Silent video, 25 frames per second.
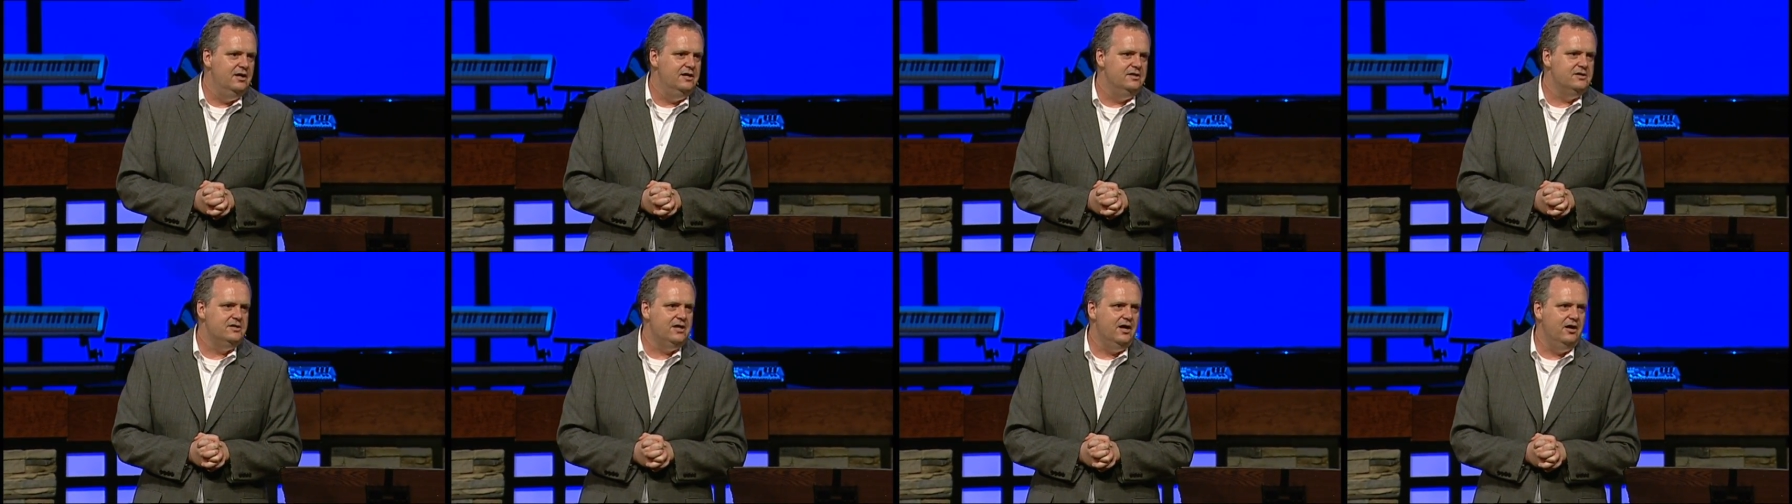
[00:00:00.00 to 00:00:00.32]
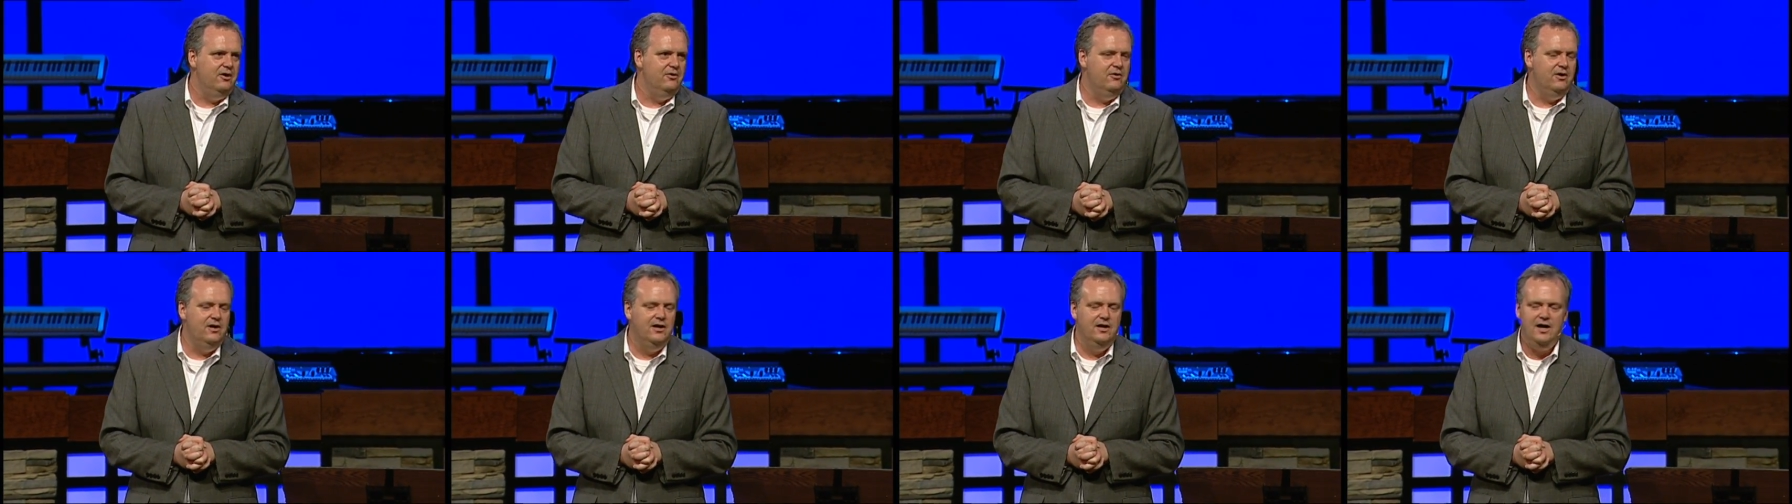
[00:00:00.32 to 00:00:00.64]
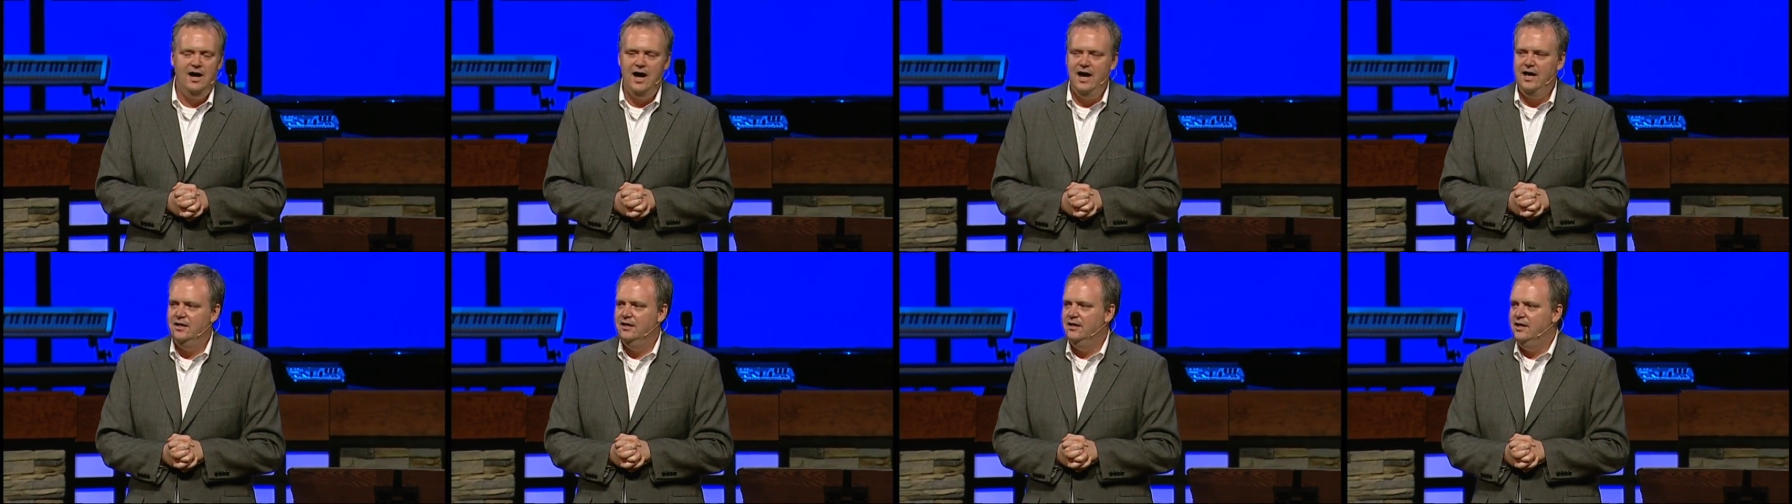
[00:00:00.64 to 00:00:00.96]
So uh,
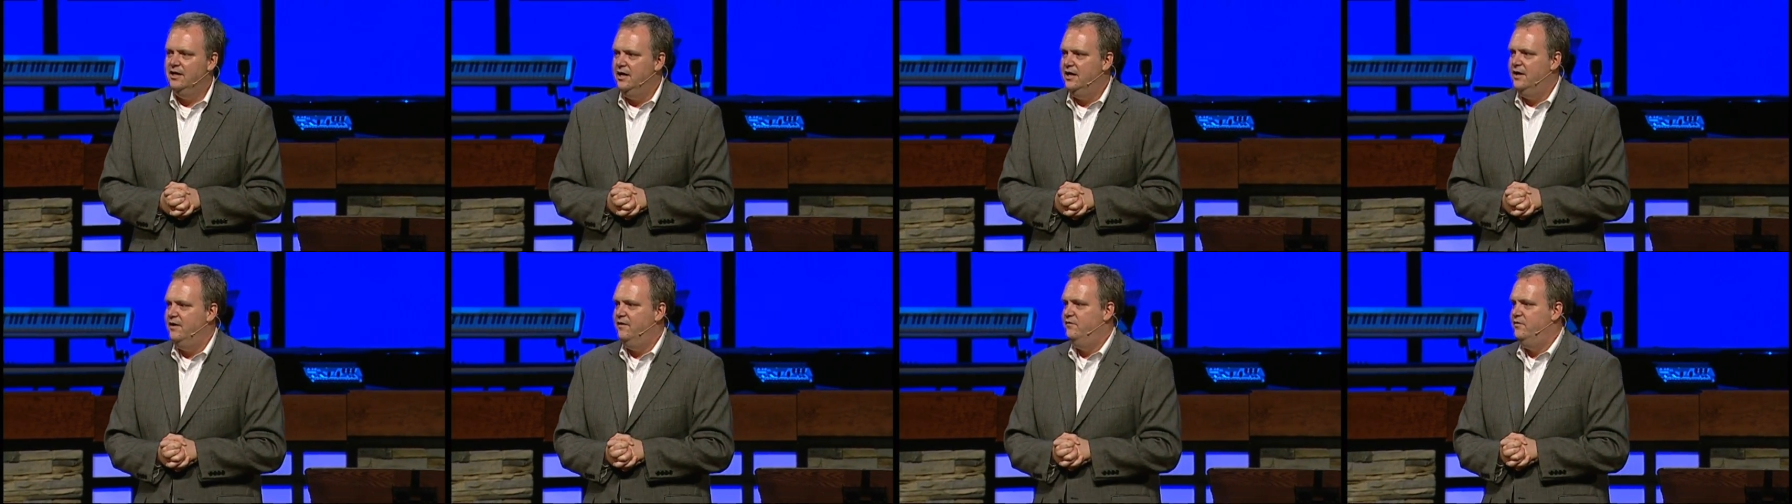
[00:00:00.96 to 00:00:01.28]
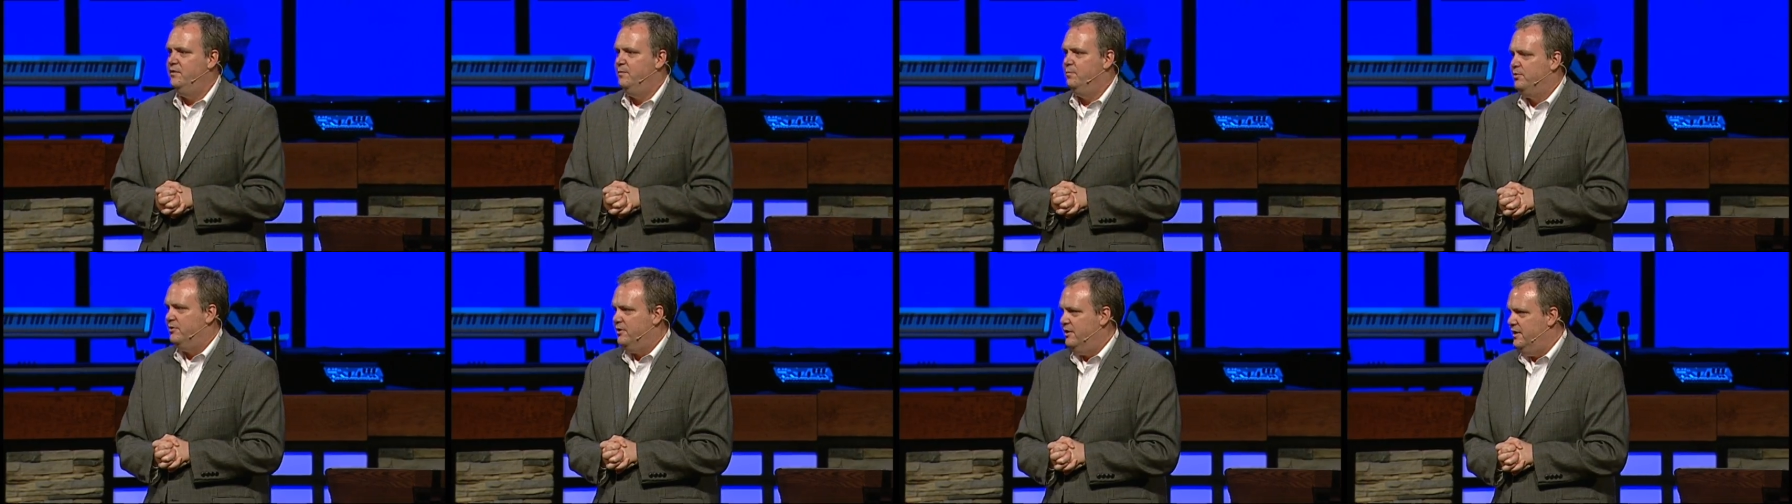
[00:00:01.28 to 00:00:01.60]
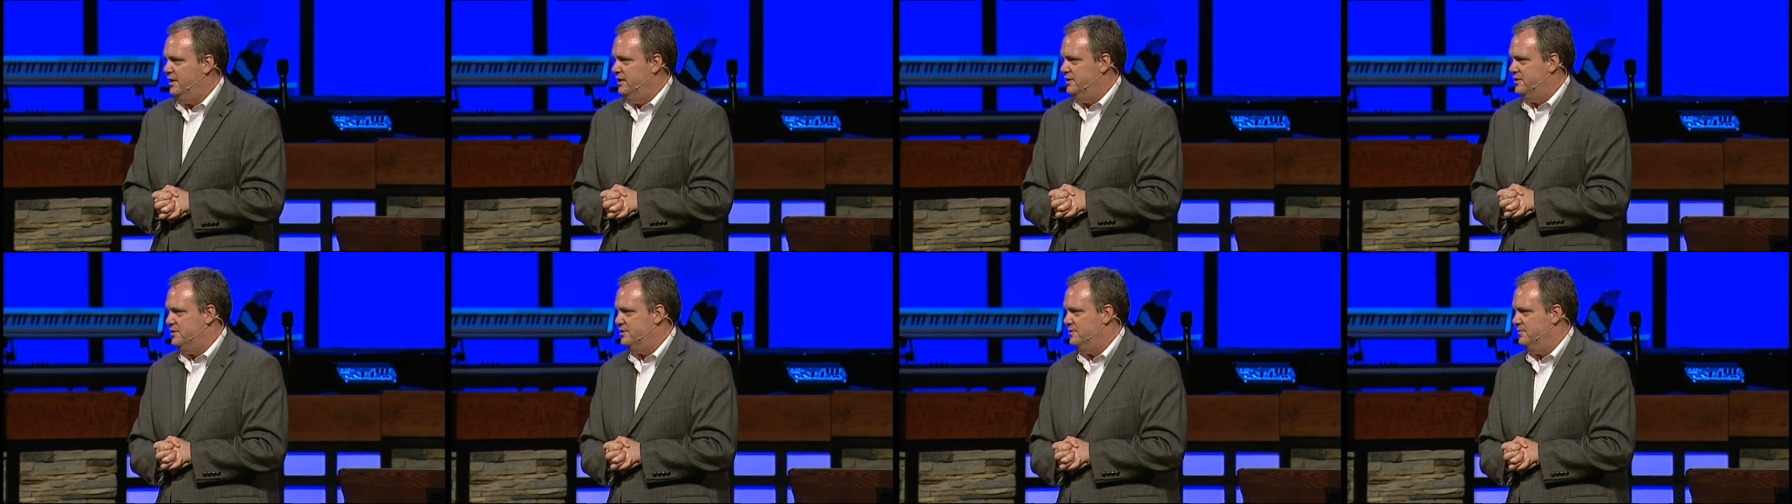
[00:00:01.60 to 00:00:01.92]
I love to
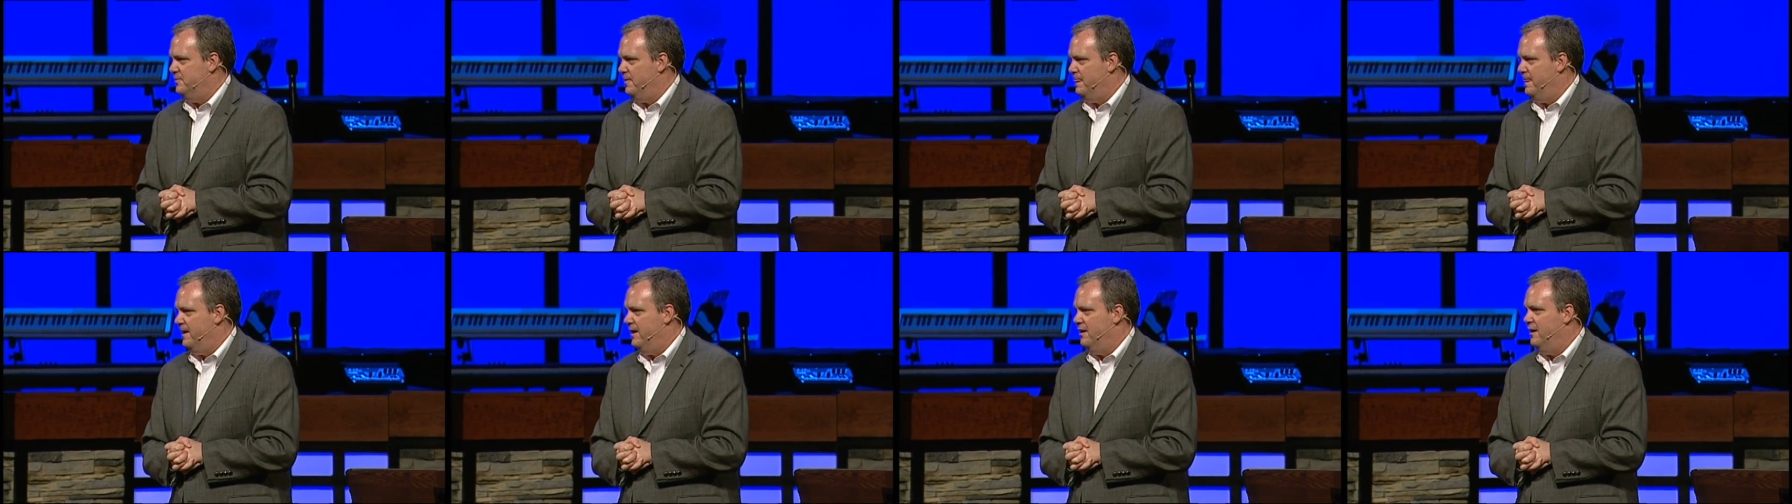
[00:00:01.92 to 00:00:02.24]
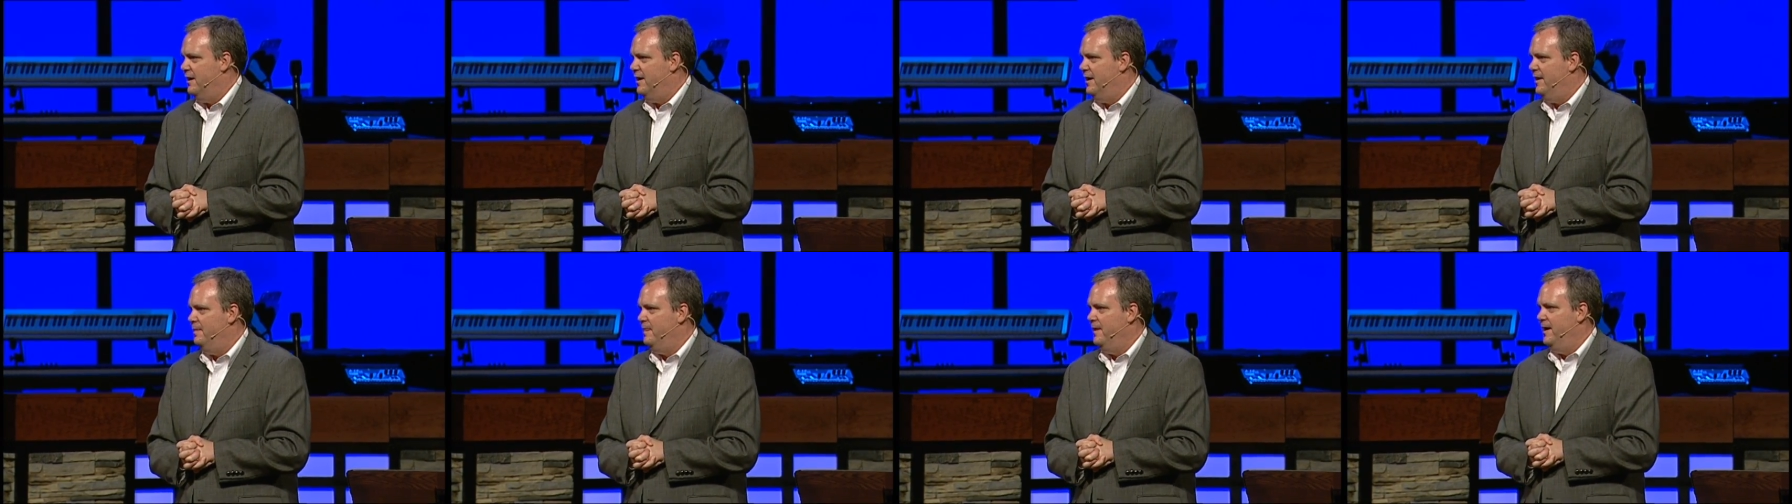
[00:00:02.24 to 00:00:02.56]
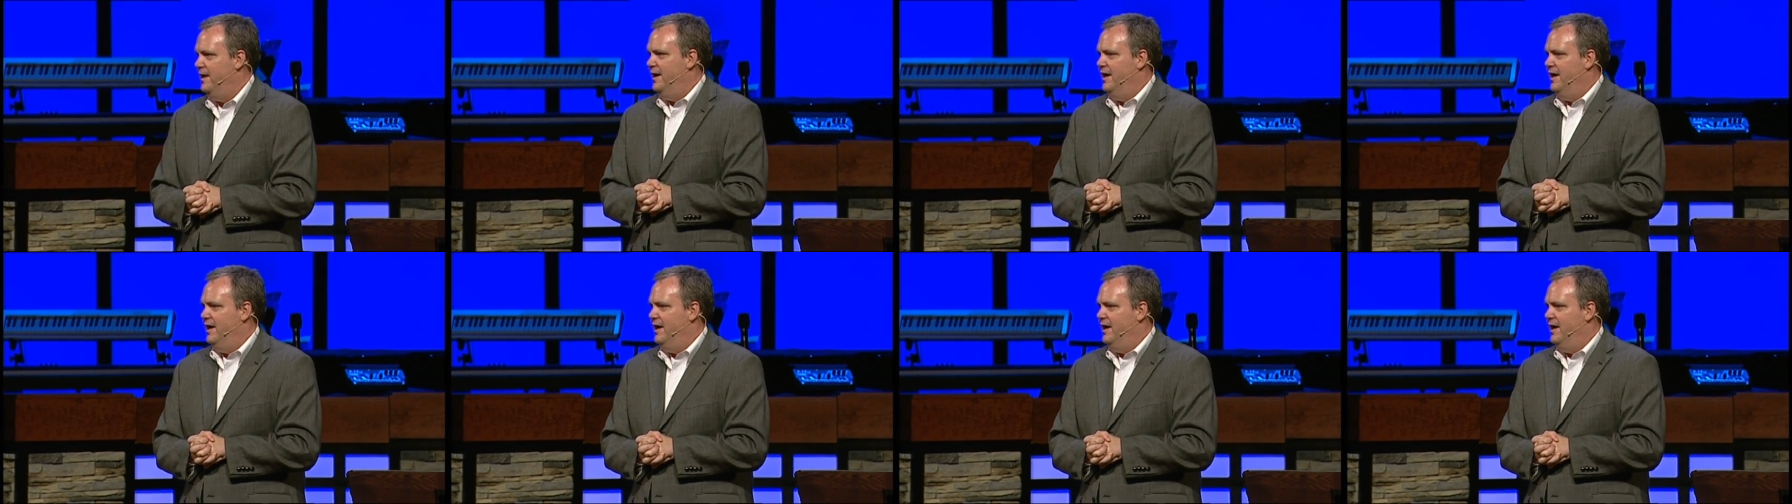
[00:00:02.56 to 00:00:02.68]
preach, all right?